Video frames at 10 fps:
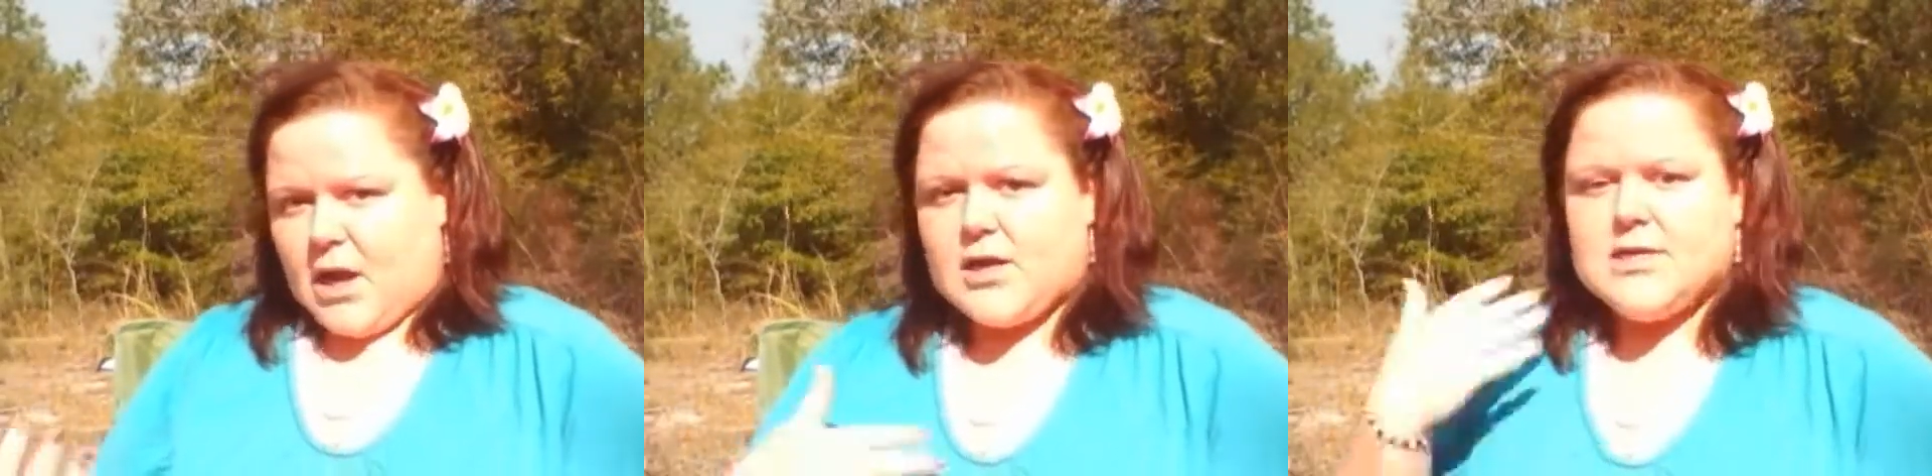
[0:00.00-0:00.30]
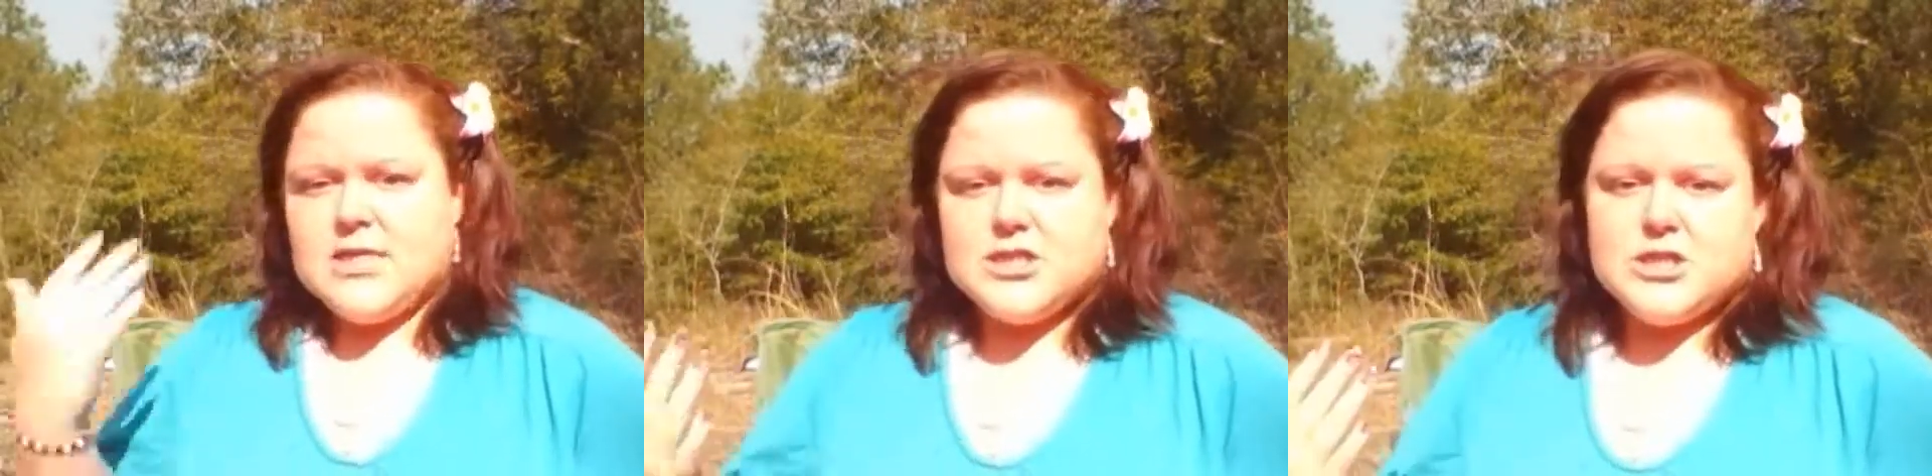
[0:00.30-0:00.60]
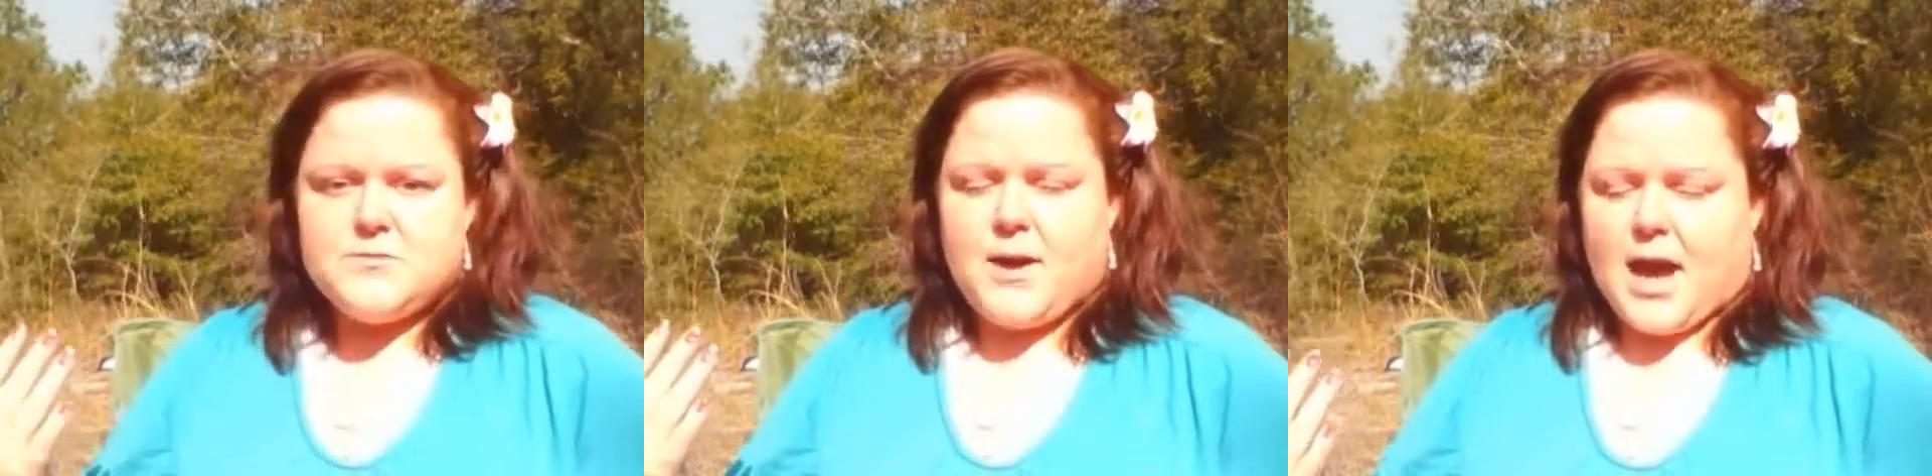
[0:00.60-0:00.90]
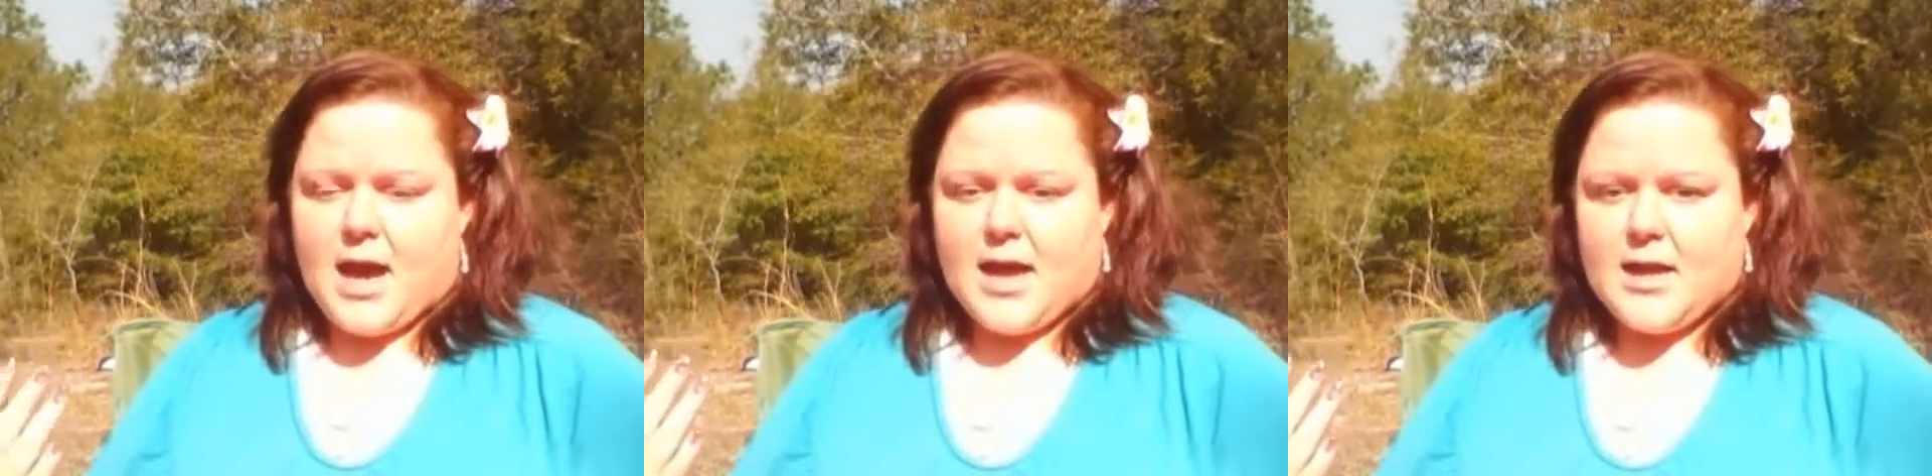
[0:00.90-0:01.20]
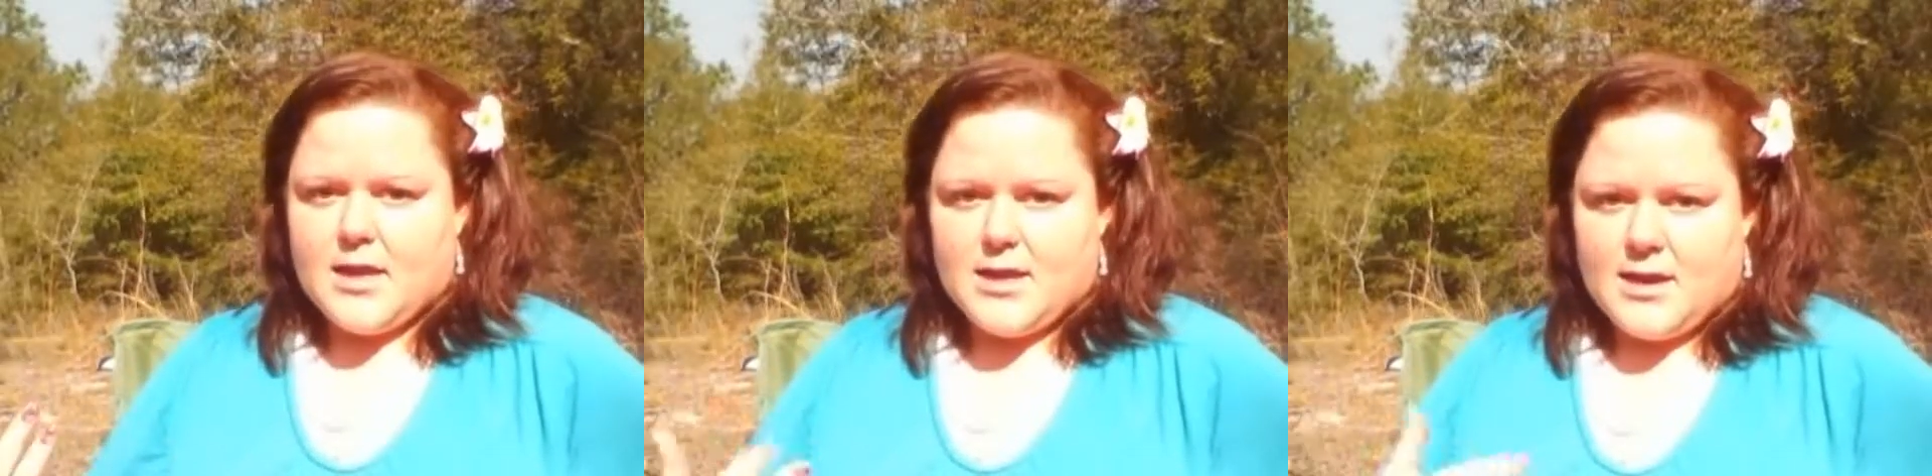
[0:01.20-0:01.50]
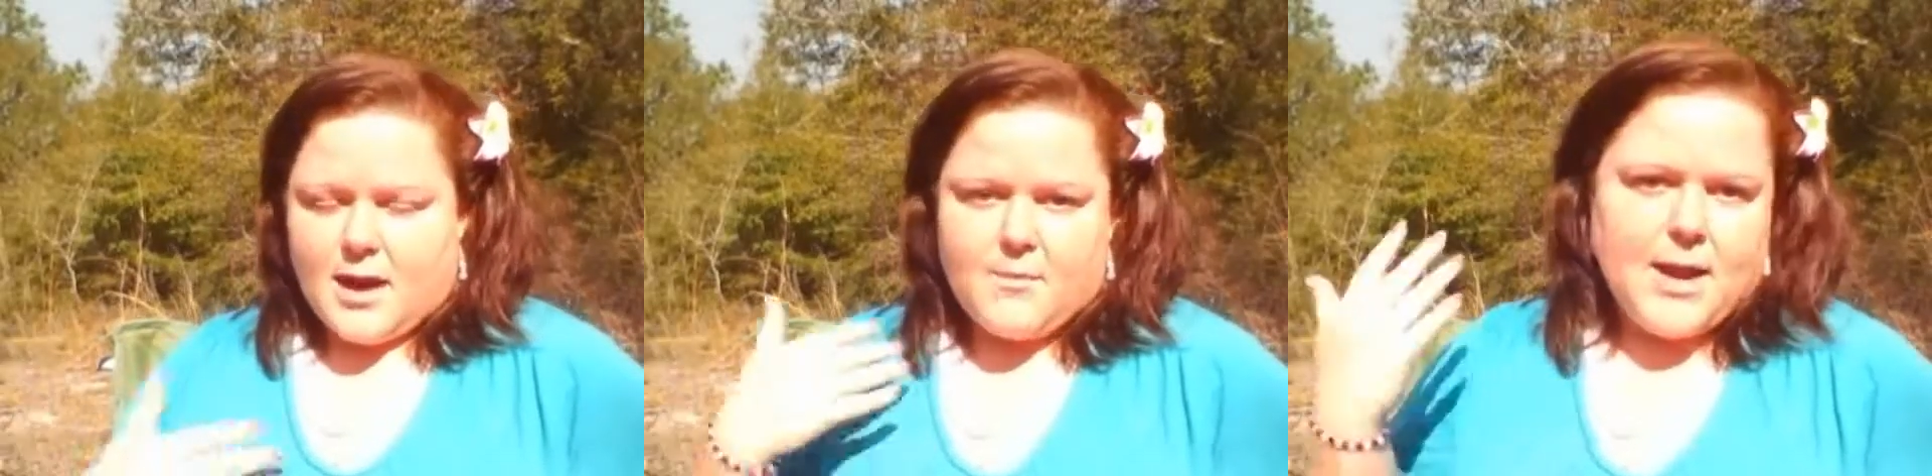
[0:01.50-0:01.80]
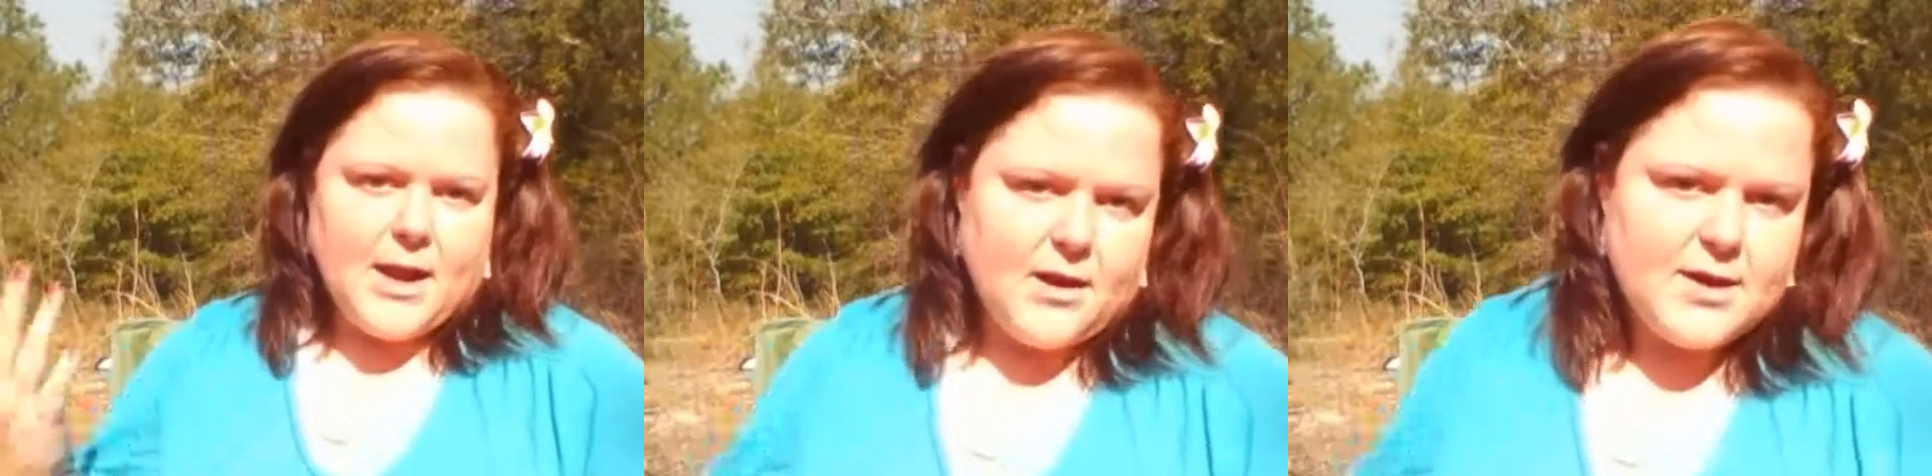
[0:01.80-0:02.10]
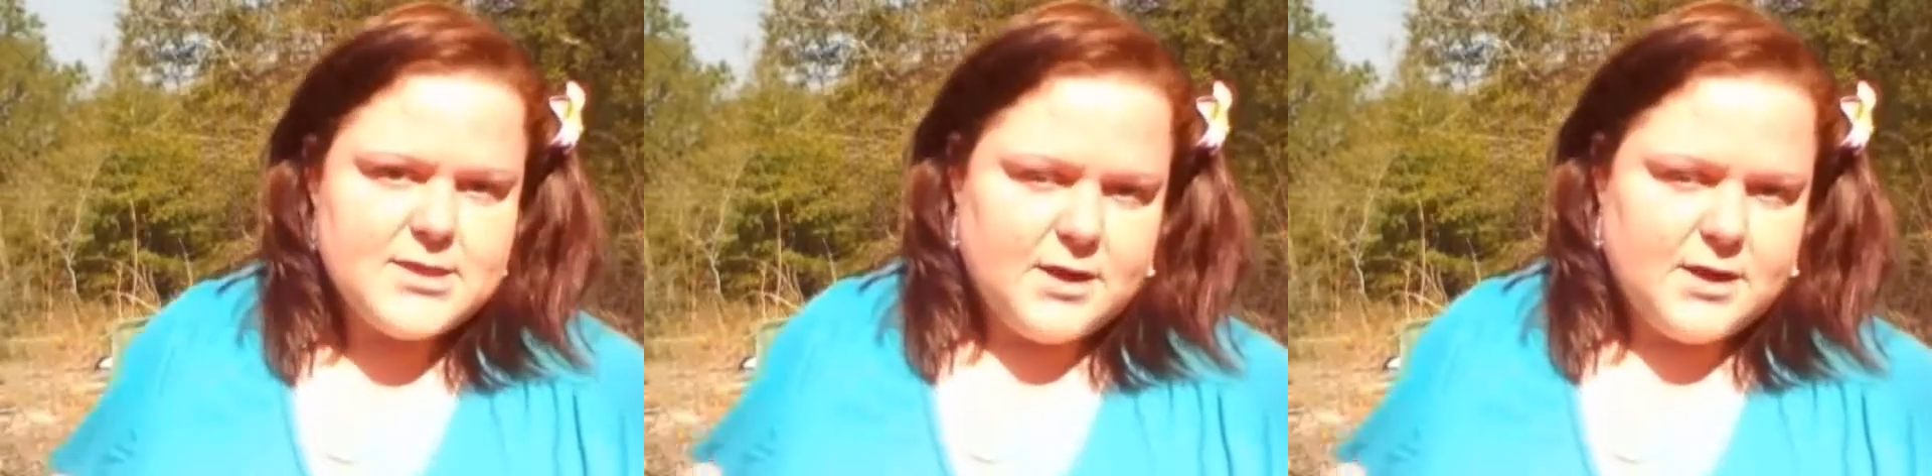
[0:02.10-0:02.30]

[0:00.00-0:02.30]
are conditioned by our parents,